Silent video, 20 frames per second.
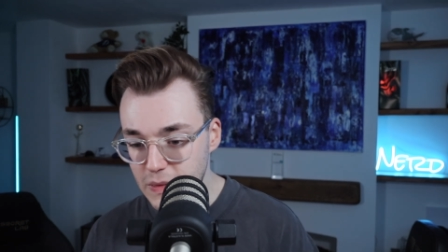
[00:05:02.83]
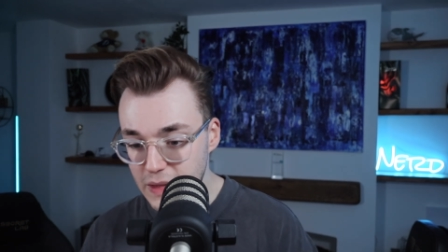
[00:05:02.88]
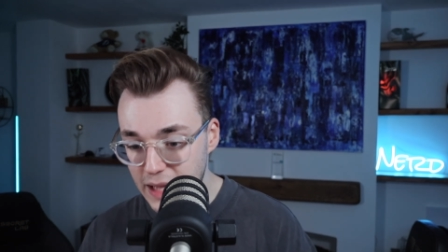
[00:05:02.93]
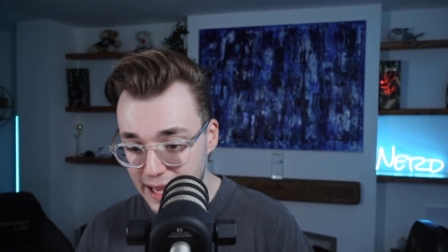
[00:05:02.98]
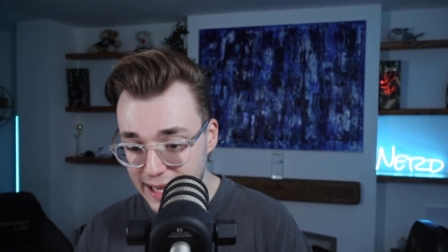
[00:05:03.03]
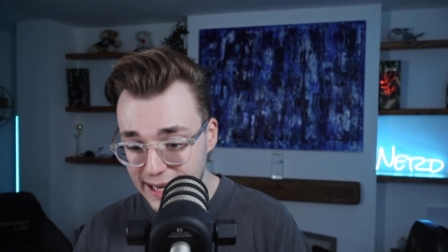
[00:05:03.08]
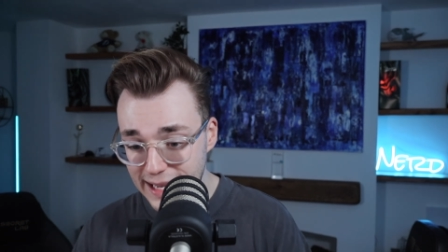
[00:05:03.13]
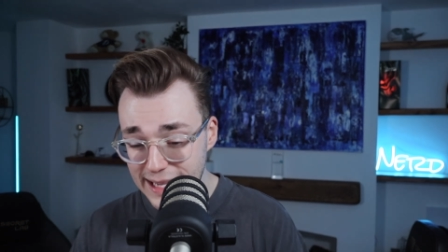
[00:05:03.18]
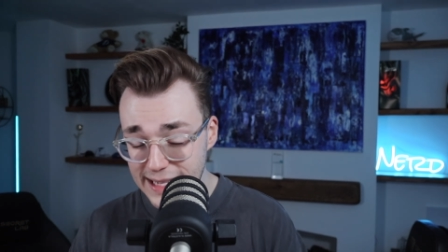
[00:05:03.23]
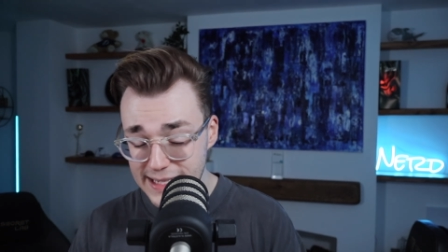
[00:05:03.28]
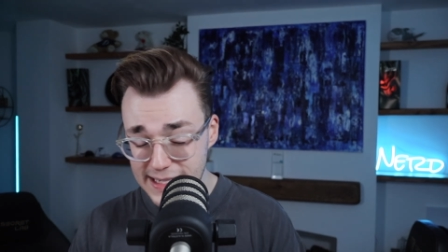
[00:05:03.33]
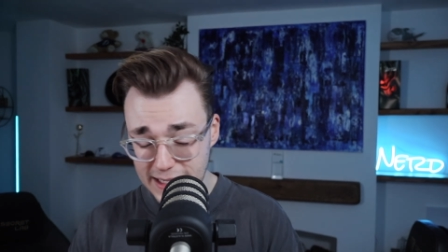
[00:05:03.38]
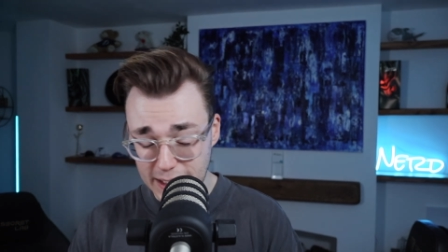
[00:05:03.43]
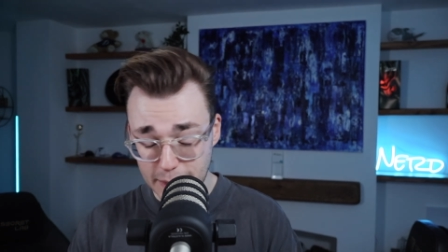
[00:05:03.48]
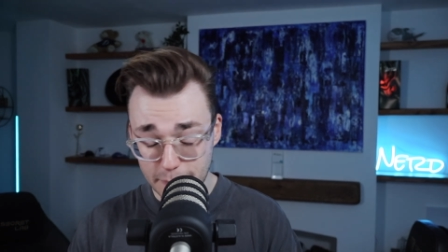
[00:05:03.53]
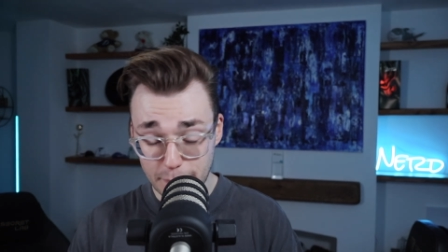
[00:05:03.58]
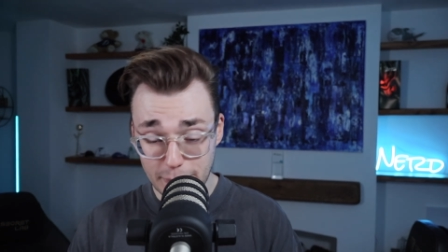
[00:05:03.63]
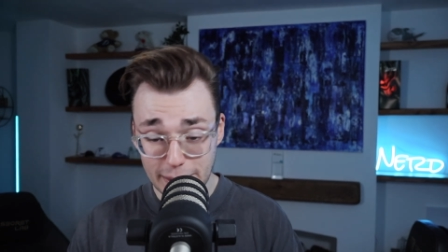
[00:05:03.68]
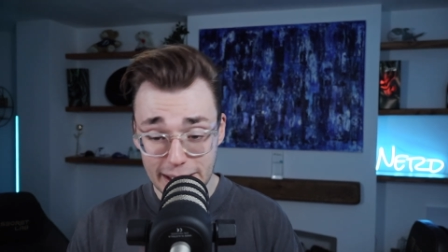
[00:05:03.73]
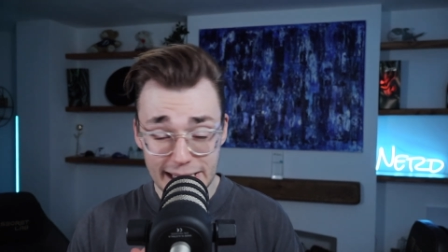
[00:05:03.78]
And it is a
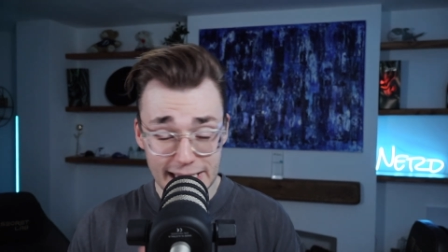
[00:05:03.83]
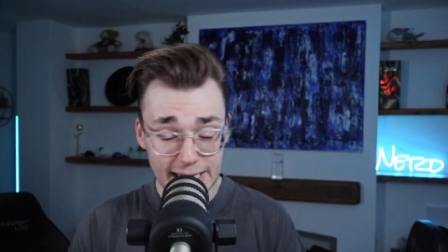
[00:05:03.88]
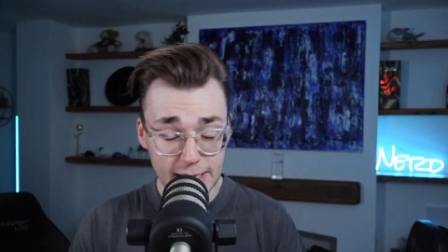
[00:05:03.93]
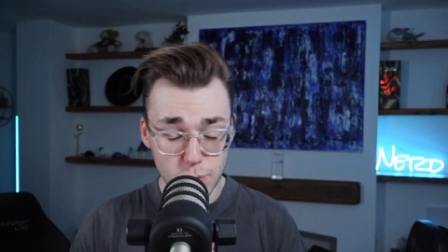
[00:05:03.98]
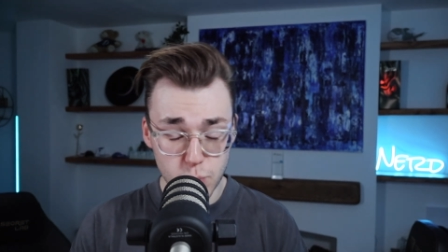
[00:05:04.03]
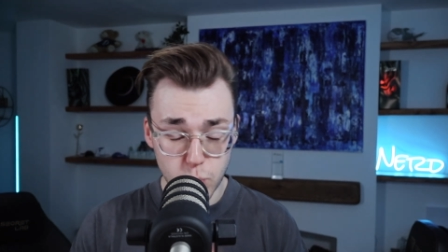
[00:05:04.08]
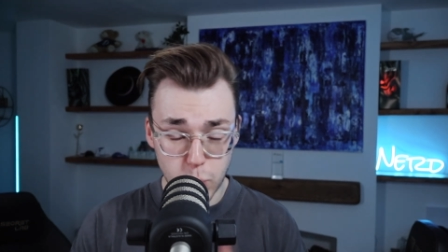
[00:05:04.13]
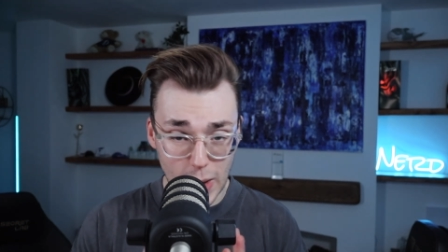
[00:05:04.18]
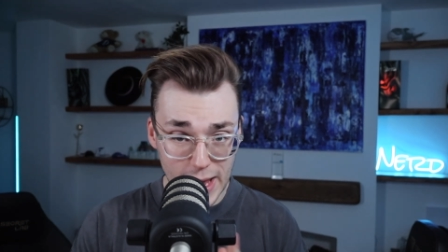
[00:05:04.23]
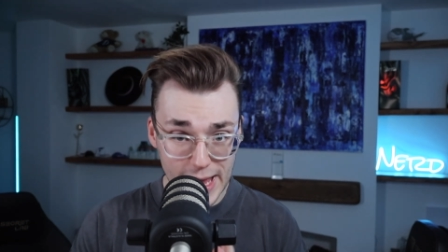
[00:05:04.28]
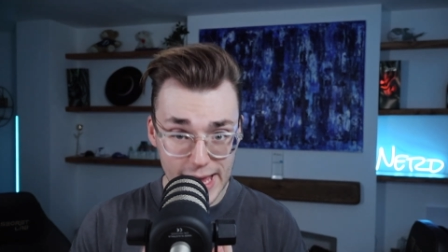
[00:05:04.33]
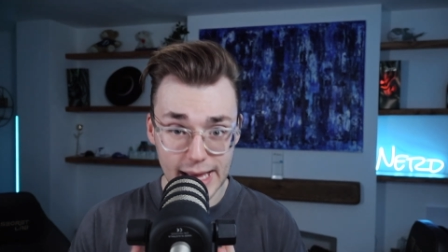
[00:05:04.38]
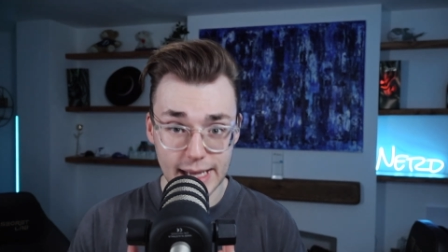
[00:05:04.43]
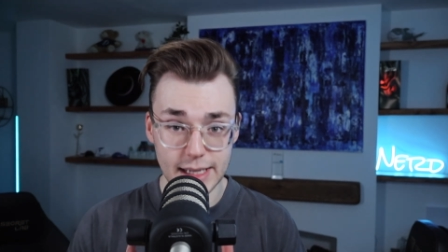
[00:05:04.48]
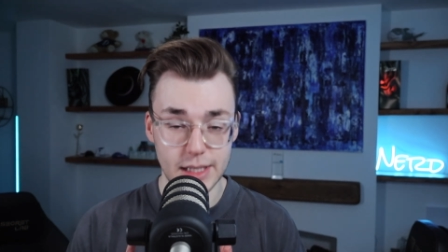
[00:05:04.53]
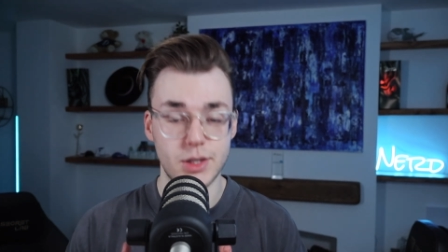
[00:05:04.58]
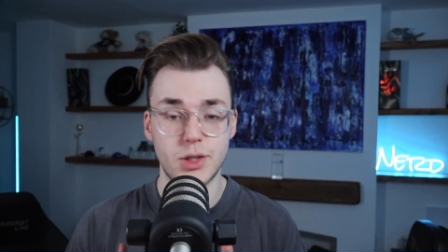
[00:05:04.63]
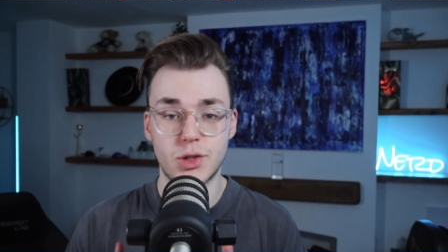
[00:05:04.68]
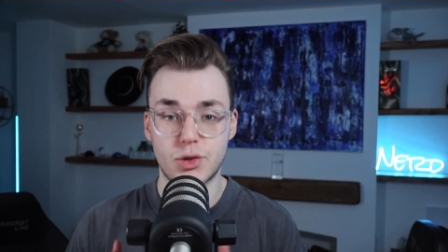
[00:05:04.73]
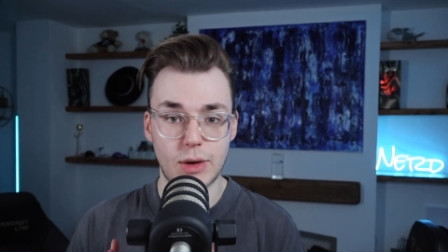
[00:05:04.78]
completely weird
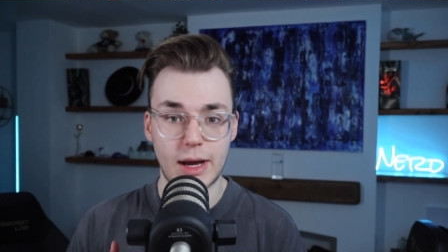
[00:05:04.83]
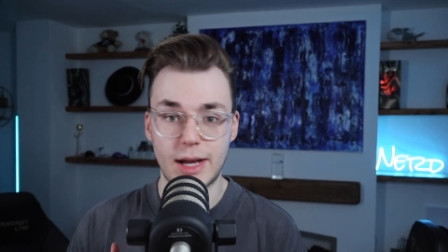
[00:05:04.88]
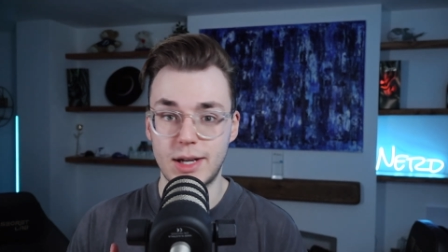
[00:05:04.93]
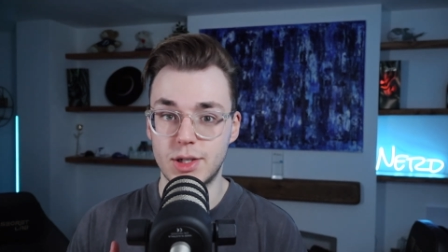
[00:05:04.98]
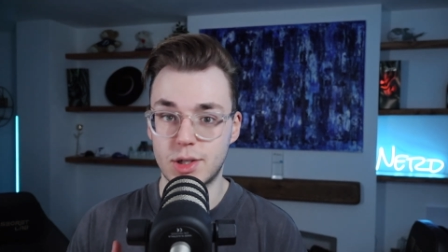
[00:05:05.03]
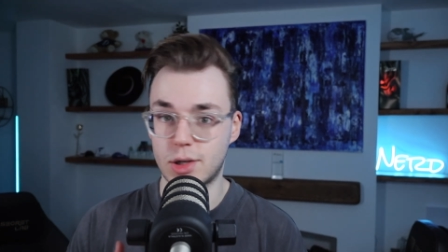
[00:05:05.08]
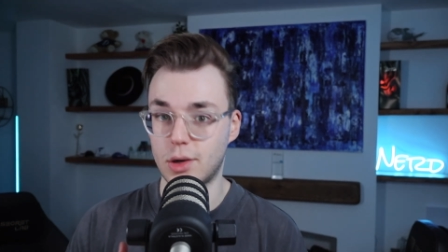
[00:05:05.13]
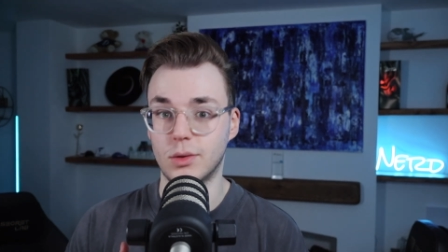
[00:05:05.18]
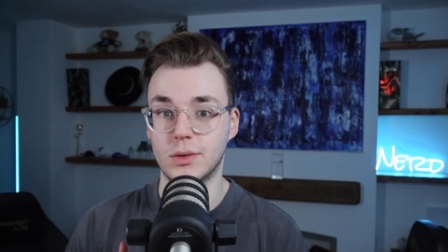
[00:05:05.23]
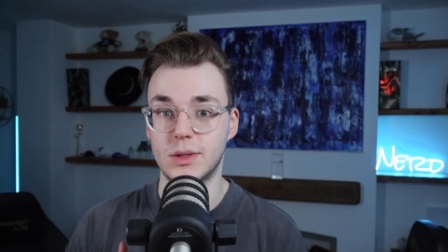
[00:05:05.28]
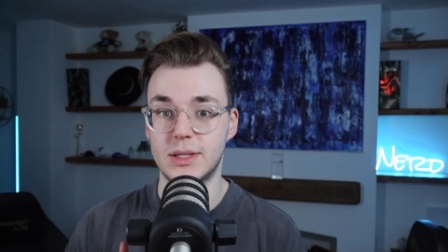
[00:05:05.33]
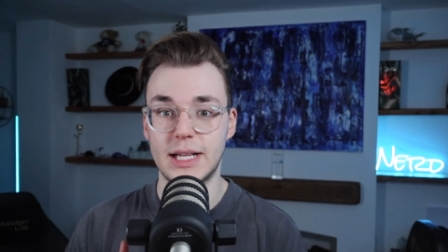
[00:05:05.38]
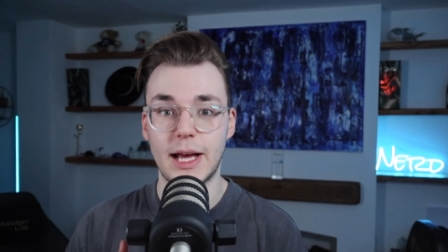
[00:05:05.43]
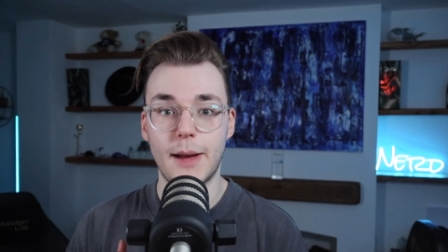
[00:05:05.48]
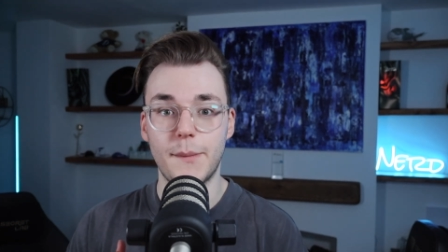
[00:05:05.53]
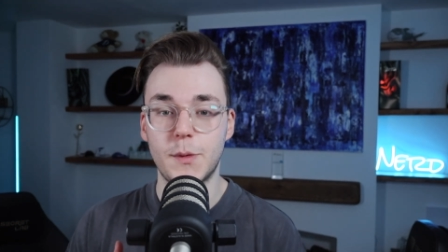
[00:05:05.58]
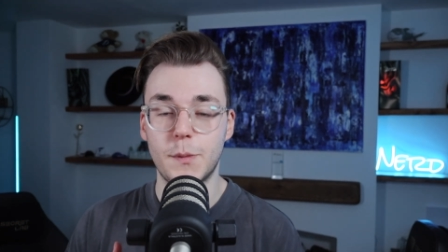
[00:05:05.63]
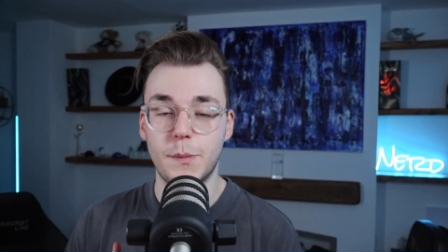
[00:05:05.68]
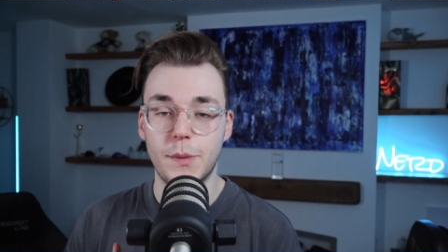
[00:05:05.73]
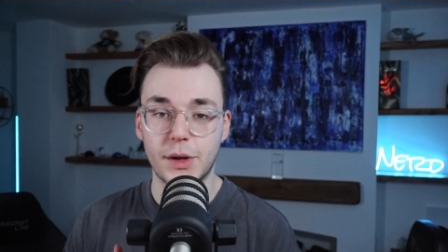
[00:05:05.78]
and strange
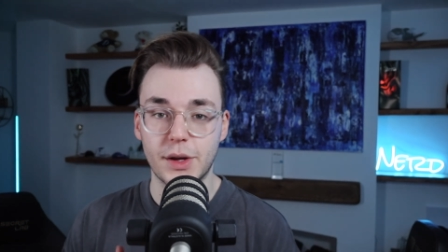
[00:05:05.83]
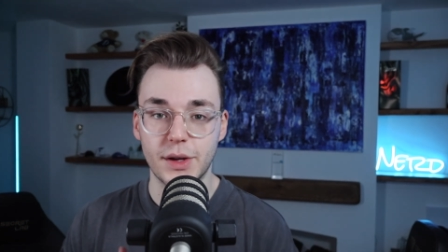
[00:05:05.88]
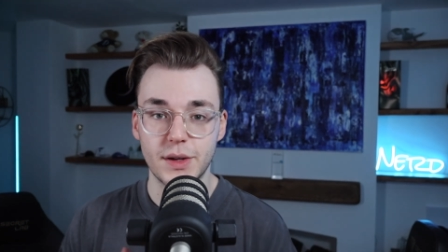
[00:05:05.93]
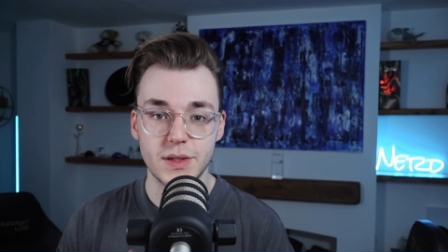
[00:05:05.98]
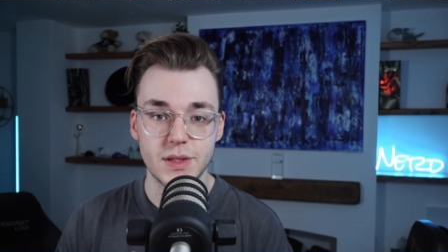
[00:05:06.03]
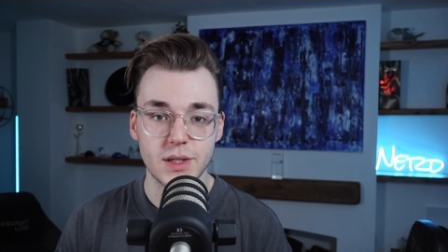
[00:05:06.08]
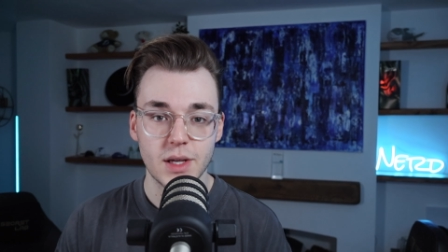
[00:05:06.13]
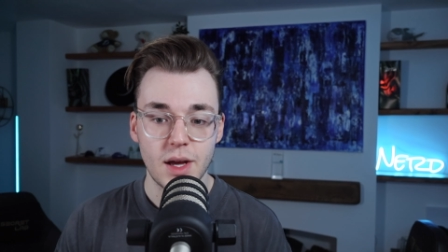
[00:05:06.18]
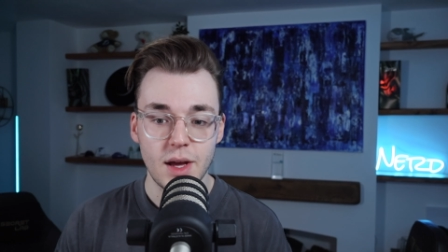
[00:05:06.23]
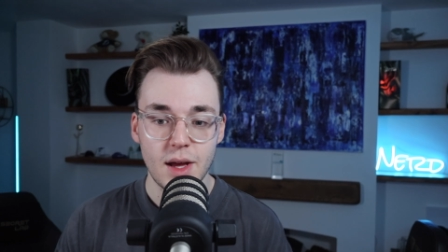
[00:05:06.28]
concept because,